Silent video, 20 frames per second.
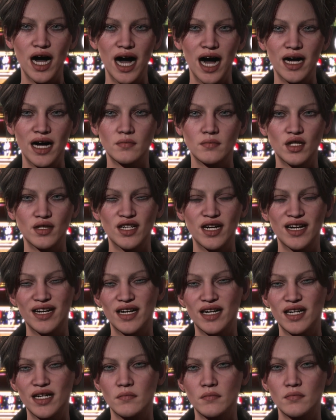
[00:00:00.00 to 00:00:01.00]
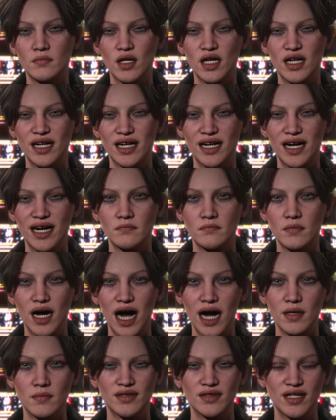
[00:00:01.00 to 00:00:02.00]
I'm using the Camilla
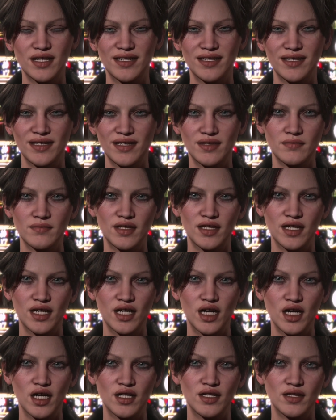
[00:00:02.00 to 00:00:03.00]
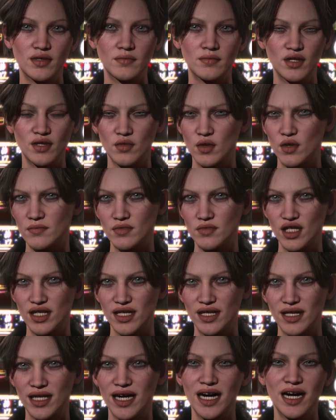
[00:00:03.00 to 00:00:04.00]
maps on this figure, which were
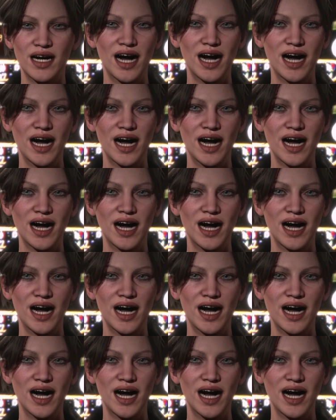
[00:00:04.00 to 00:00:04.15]
free,